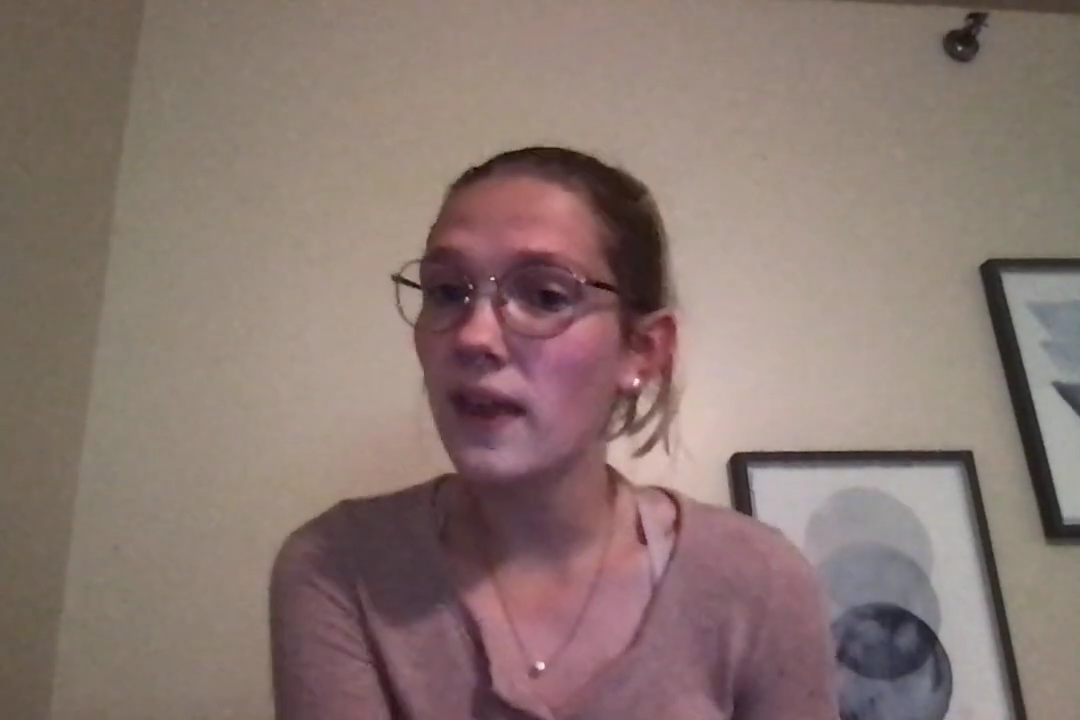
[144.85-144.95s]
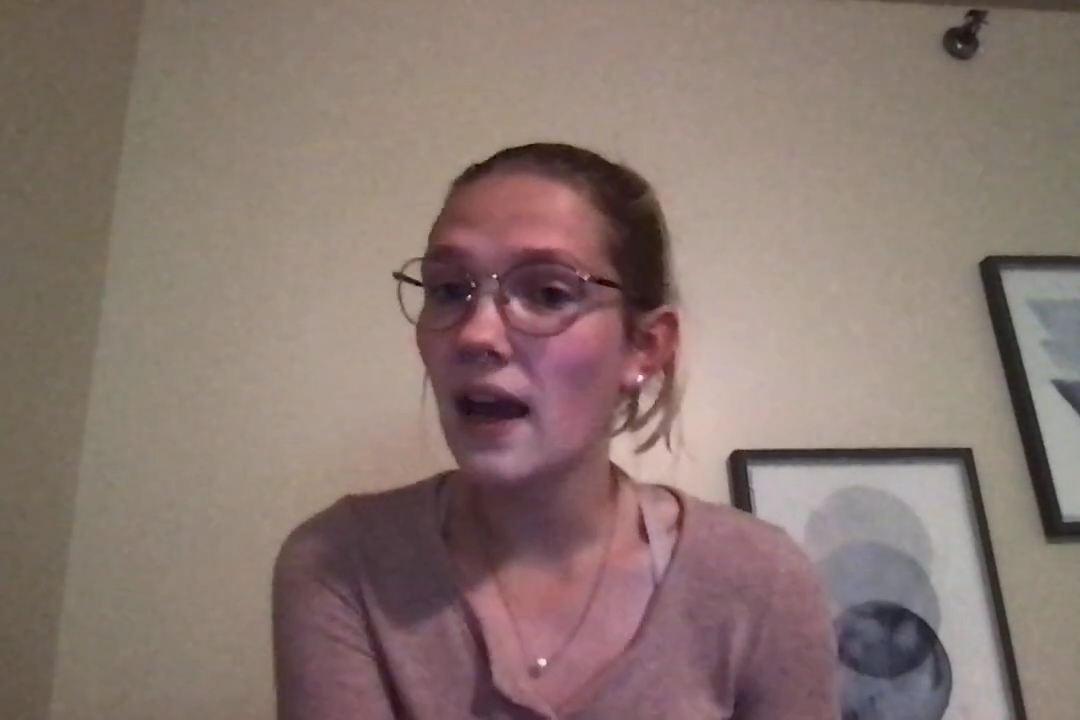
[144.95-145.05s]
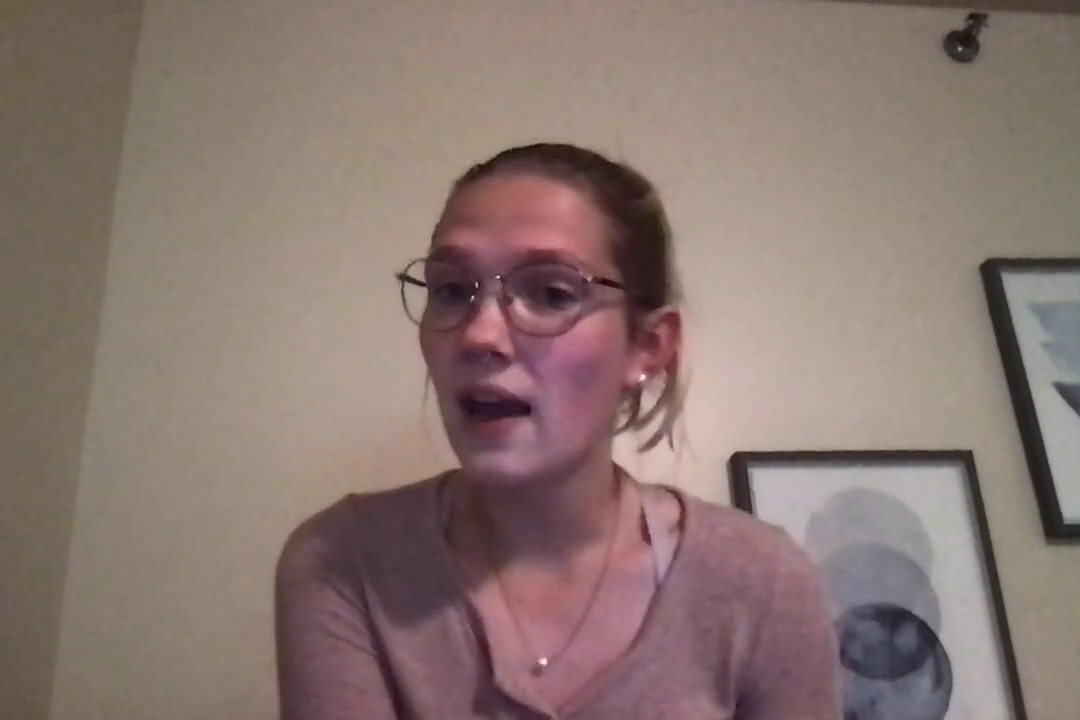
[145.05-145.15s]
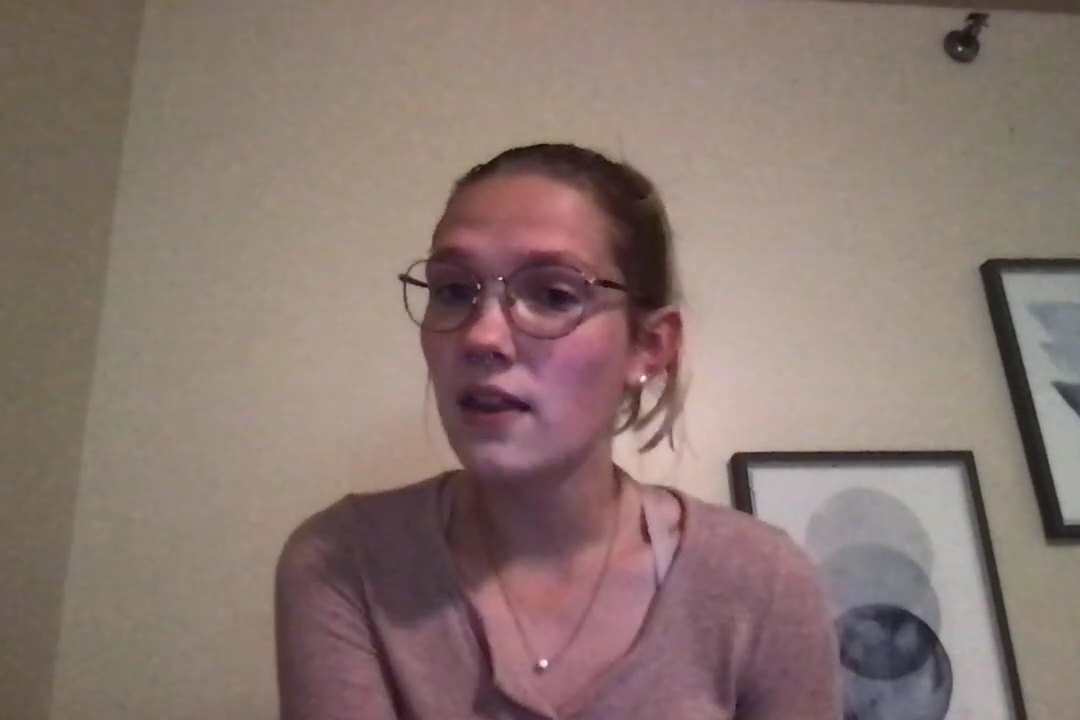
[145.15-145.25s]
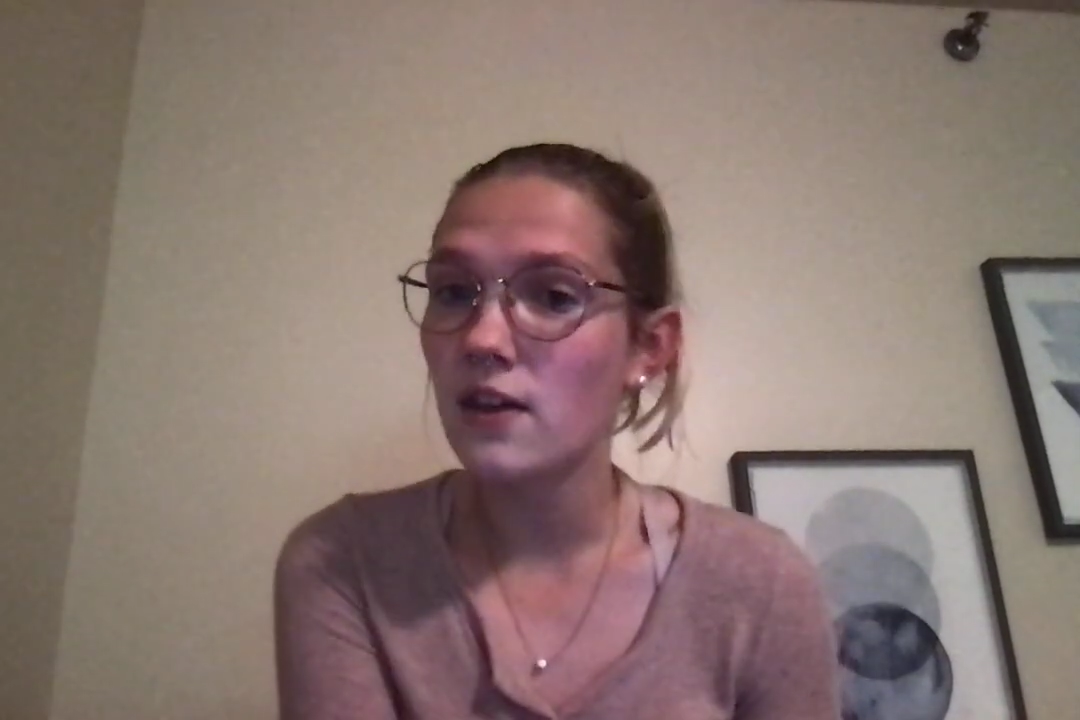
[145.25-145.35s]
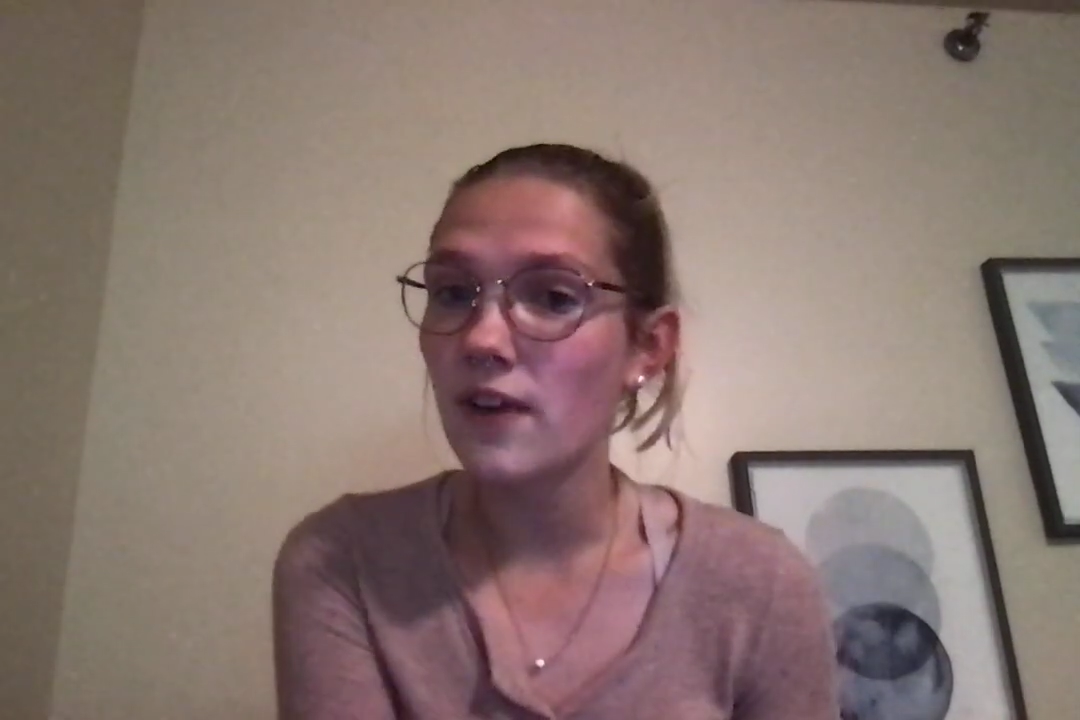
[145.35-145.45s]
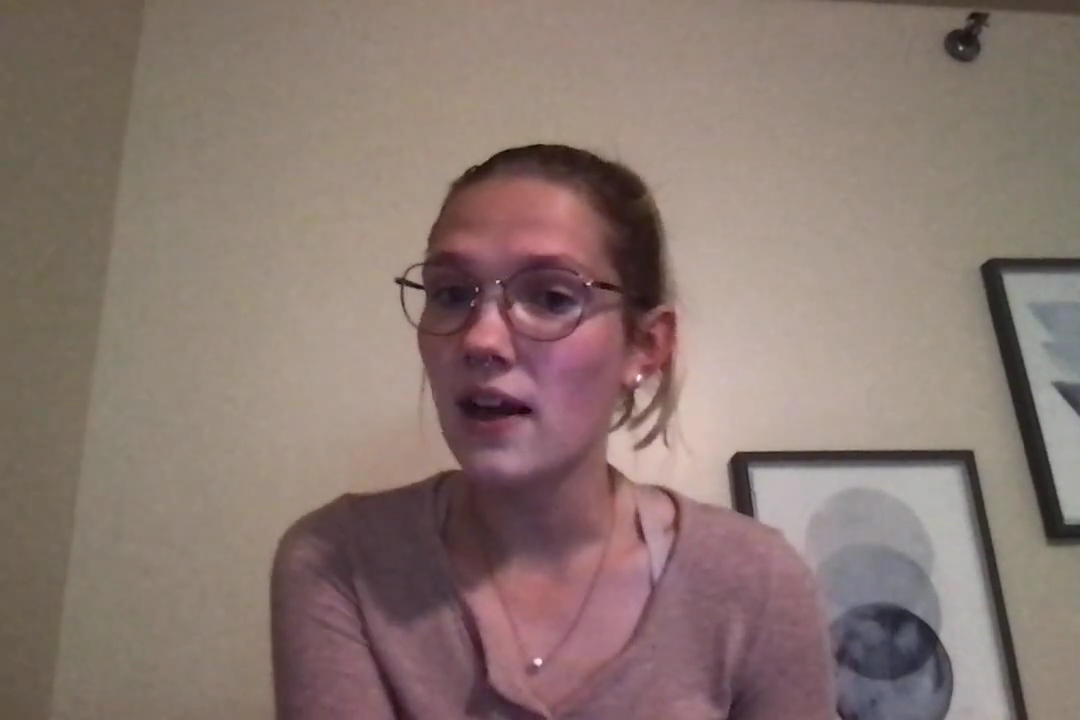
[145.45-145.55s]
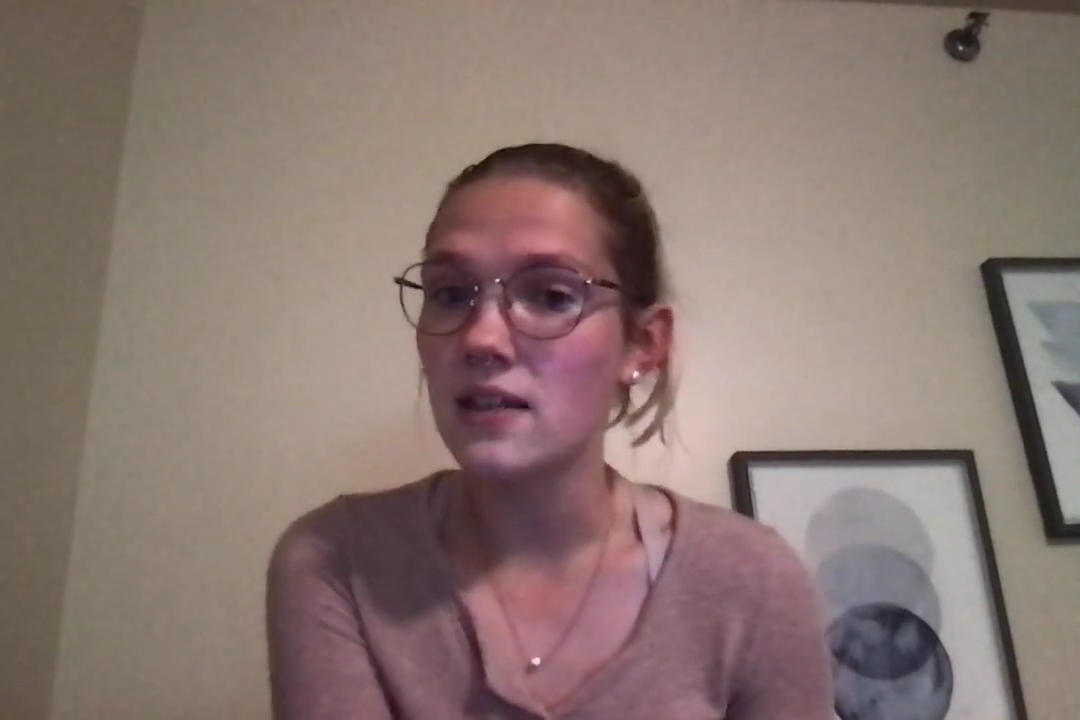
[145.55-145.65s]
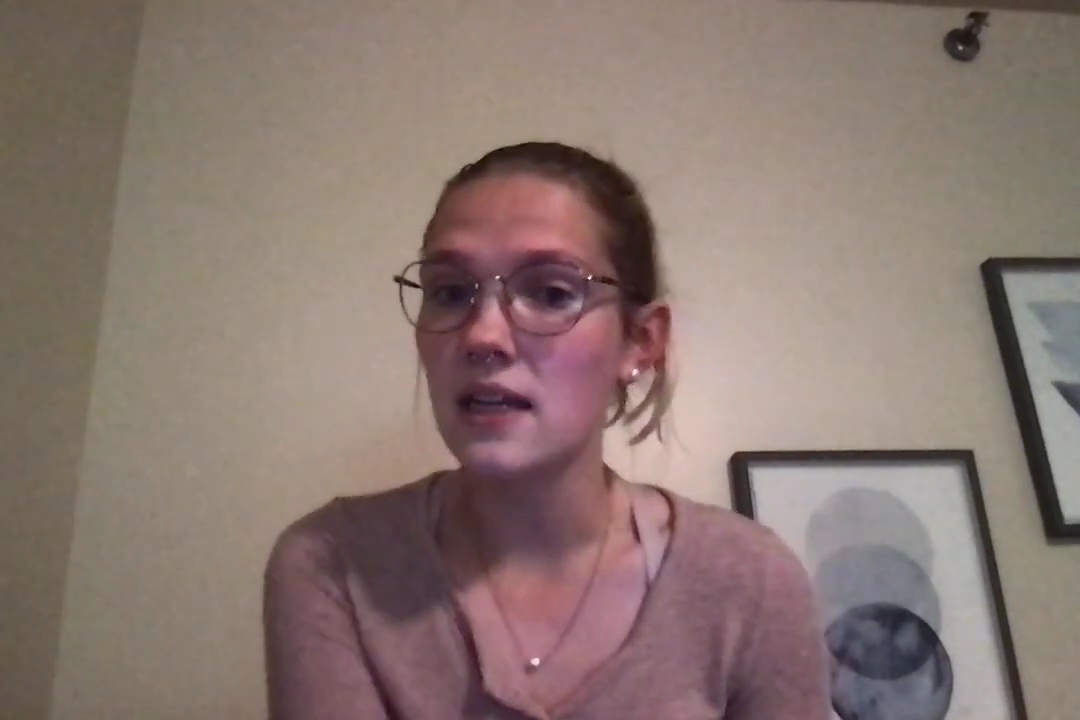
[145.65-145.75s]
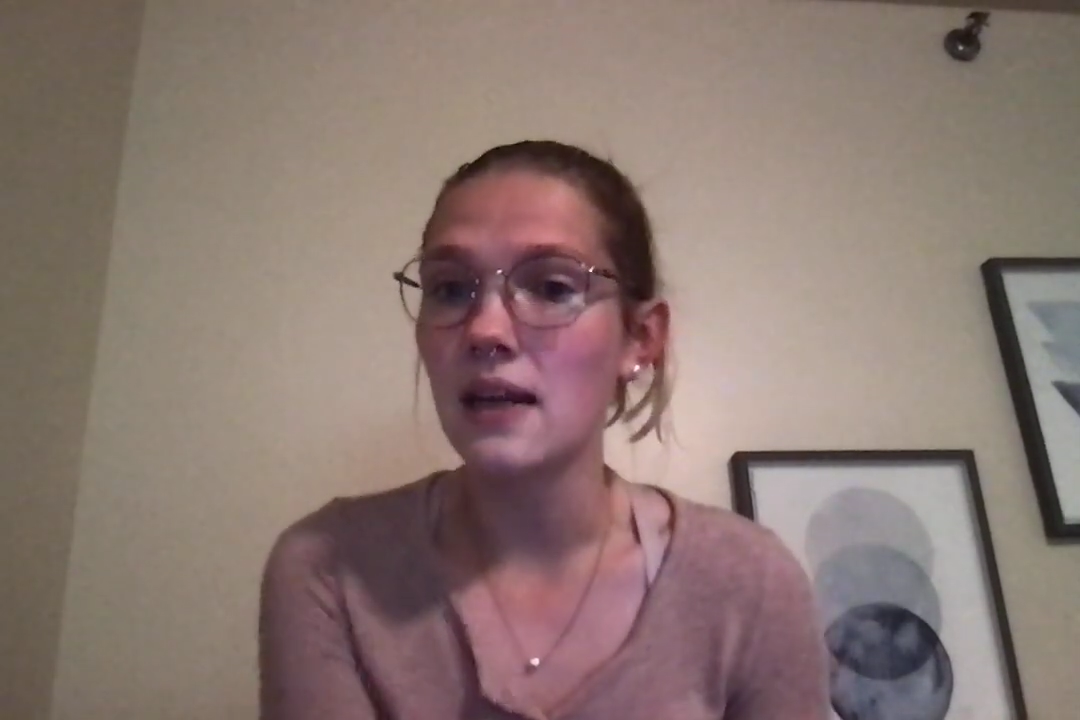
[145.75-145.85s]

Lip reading: had their vaccine